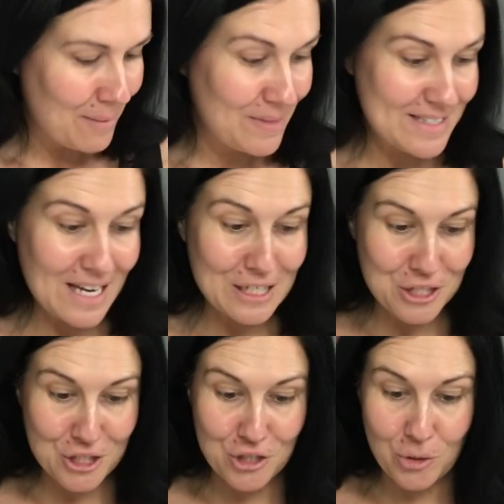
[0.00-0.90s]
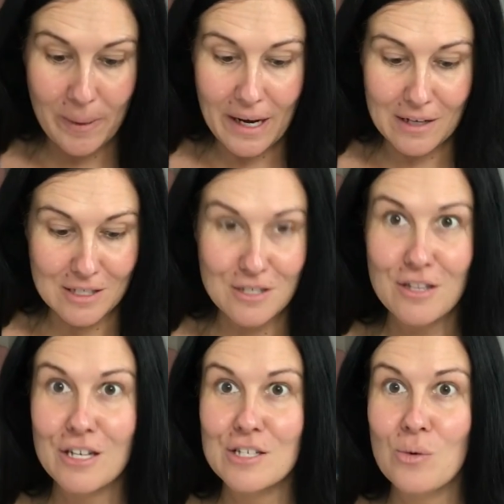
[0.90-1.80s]
There's actually 2 pairs. So
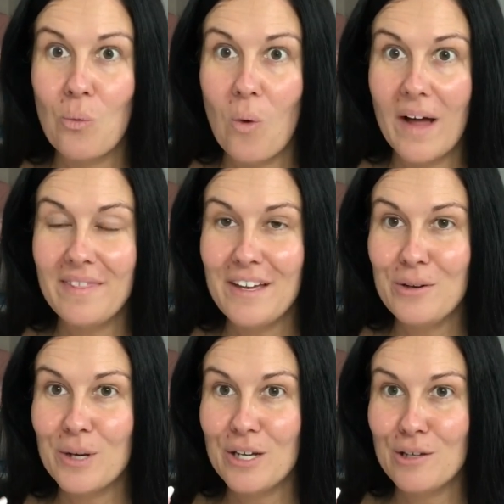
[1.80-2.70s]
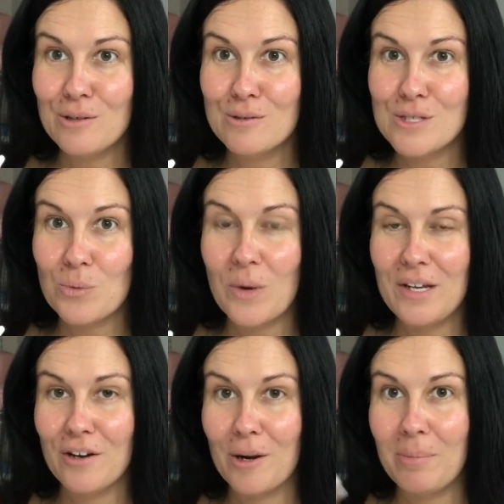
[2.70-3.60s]
there's one that you can use when
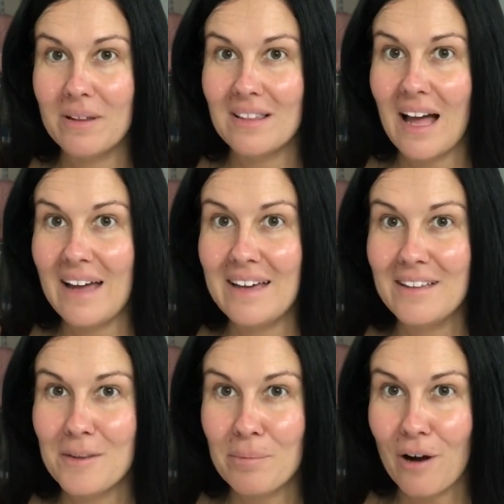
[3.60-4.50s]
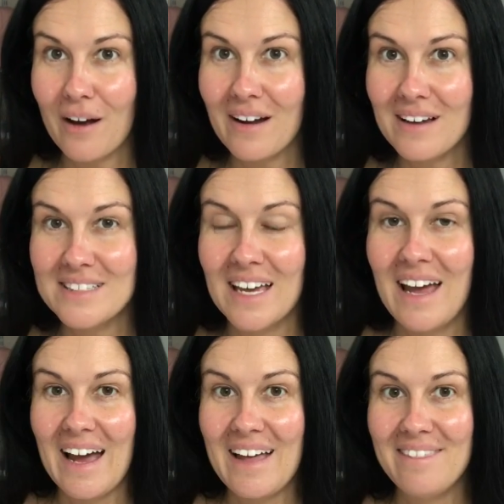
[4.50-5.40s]
you're applying the product,
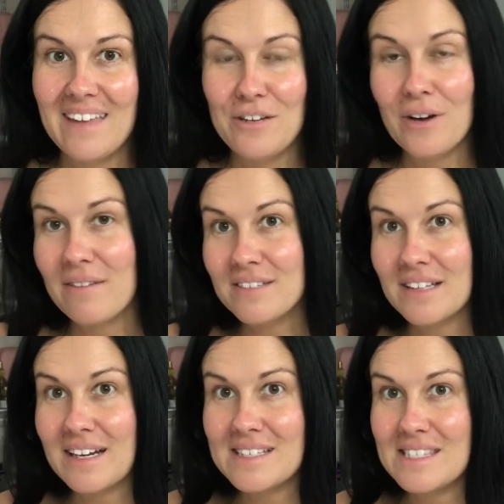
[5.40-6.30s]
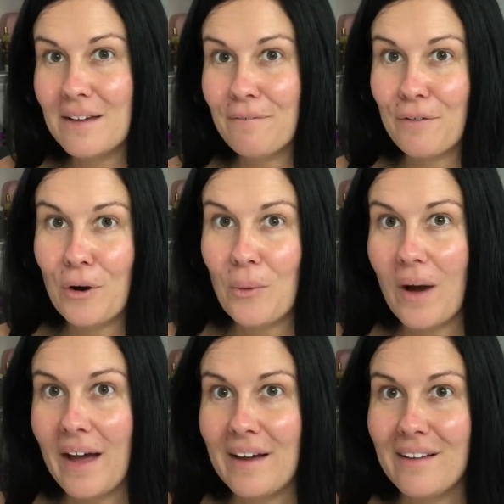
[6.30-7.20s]
and then you have to let it sit for a
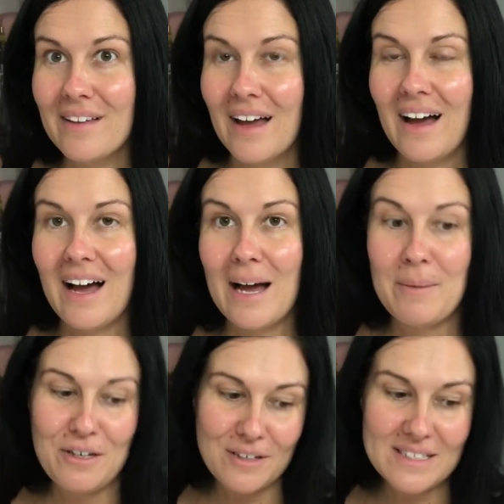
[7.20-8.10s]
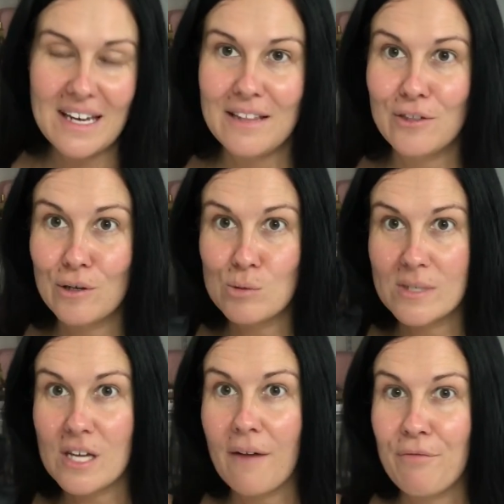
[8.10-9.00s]
while, and you can take those
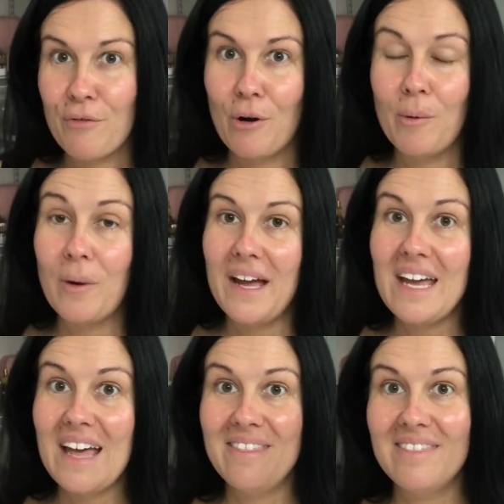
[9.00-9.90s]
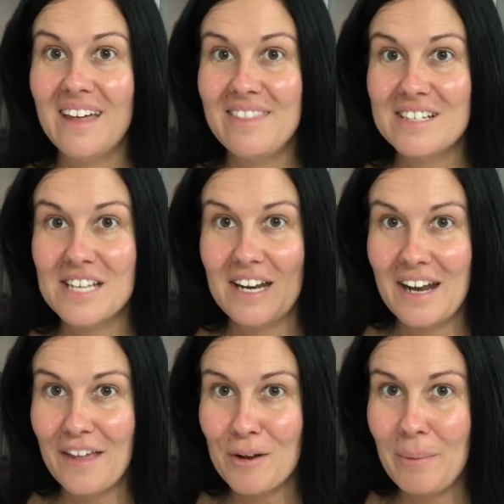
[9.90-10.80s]
ones off, throw them away. And then there's
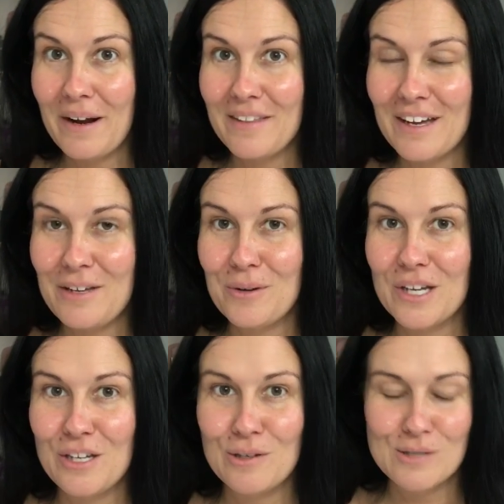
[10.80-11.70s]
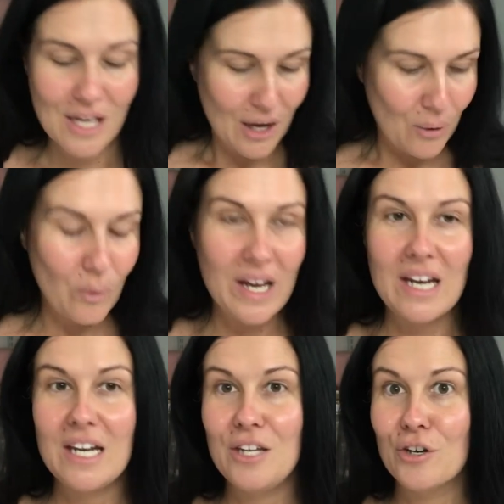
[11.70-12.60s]
another pair that you can use
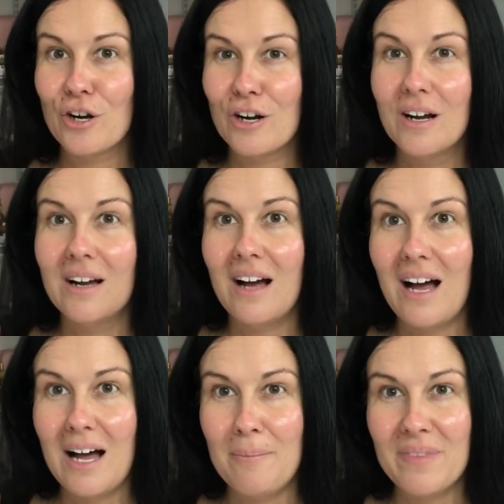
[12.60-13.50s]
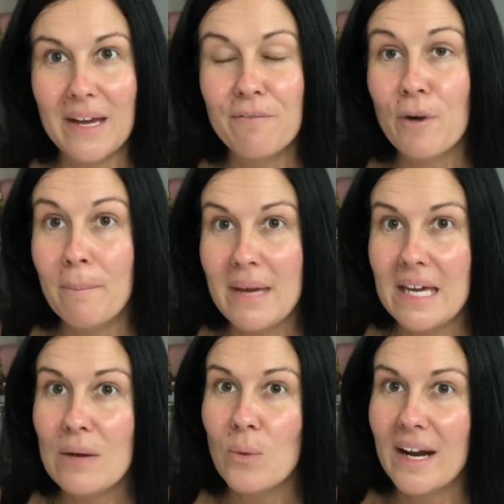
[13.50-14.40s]
when you're, like for
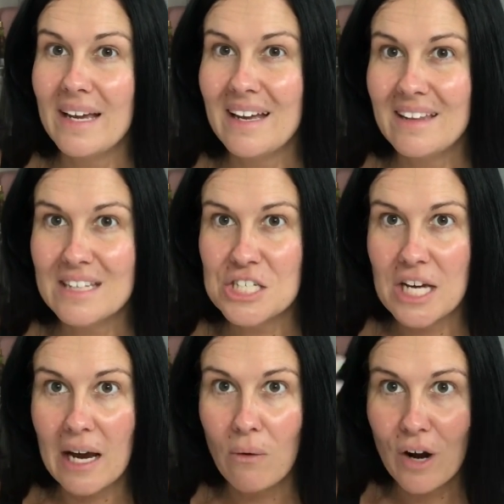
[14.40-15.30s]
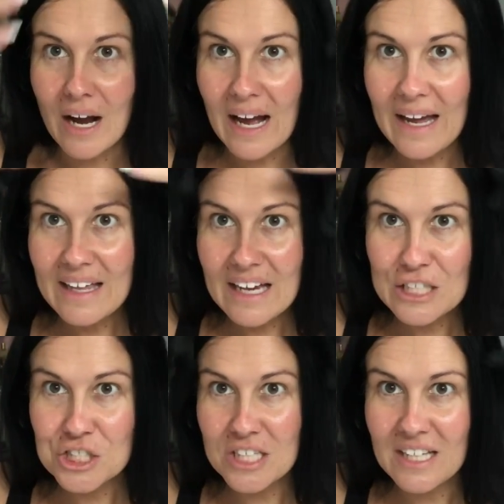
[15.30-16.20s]
me, when I get in the shower, I
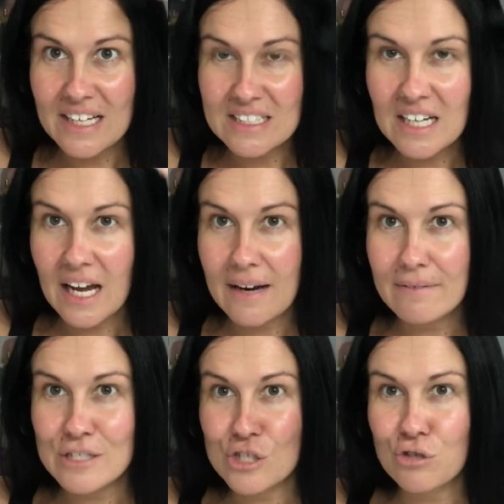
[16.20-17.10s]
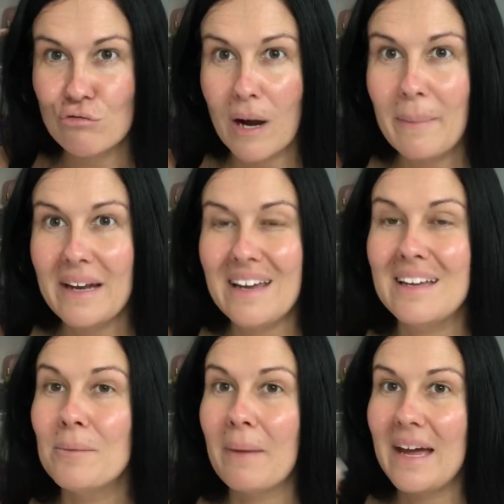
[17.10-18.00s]
actually like to kind of scrub it
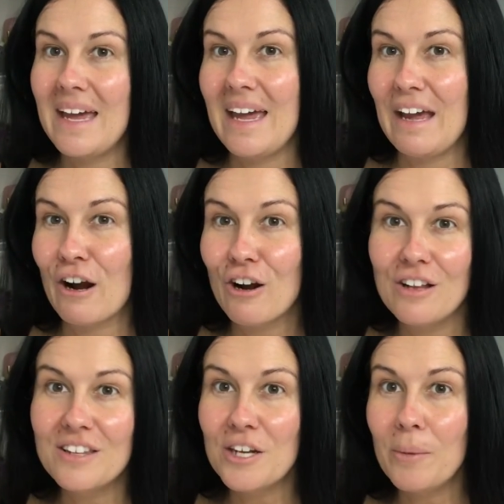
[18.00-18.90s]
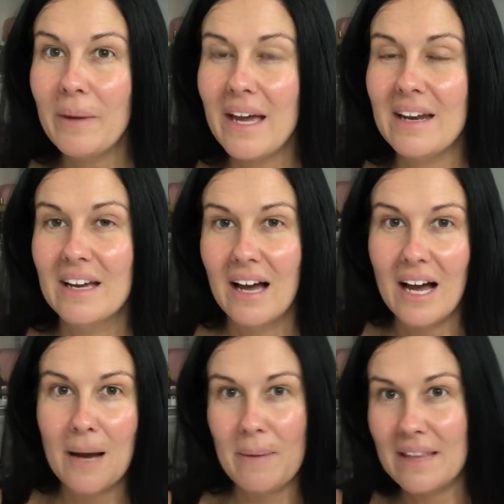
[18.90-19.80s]
in my hair a little bit,
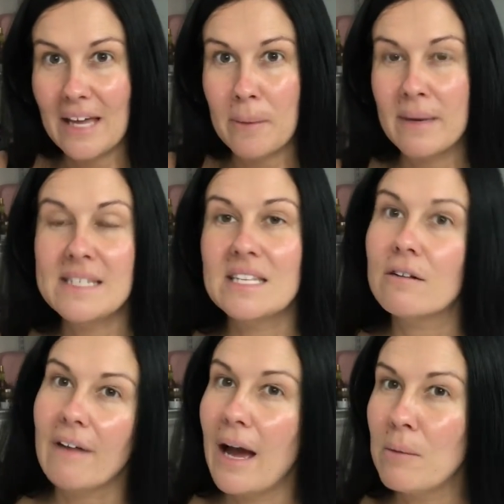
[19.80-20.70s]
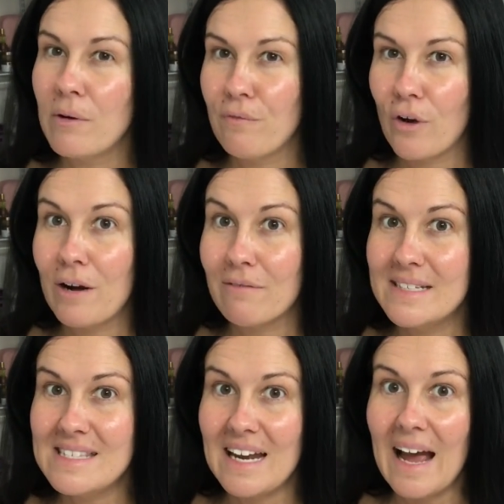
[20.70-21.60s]
and like mix it around before I
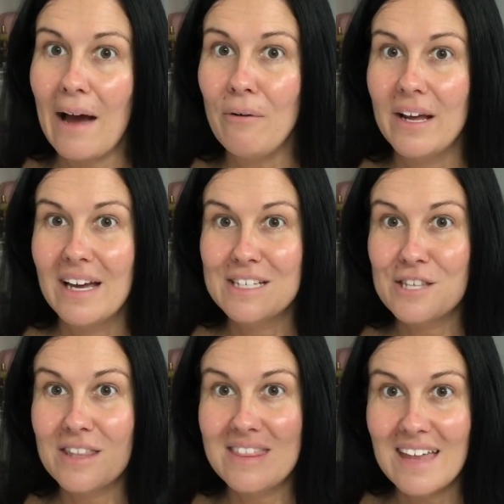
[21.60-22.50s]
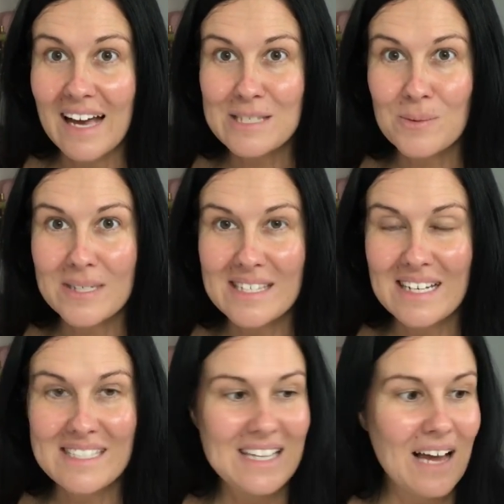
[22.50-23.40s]
rinse it out. So that's what's
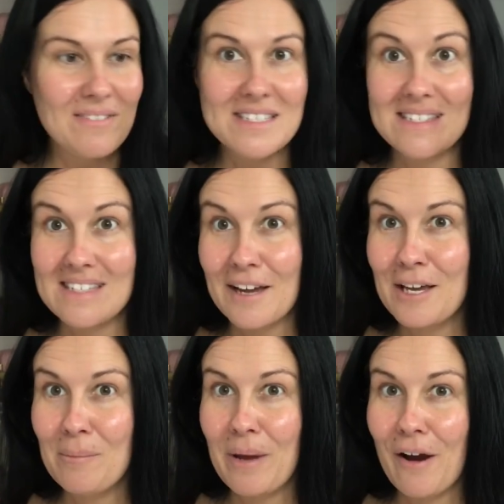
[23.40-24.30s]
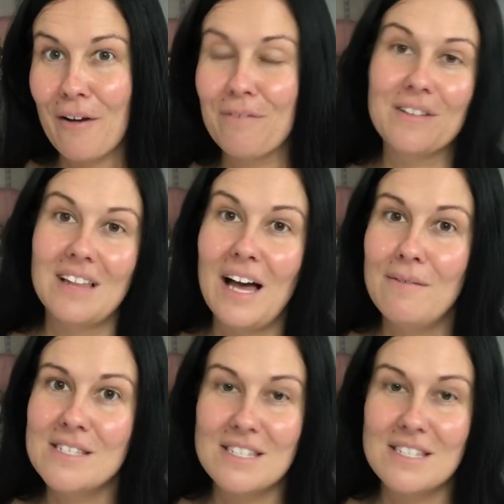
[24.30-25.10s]
nice to have a second pair of gloves.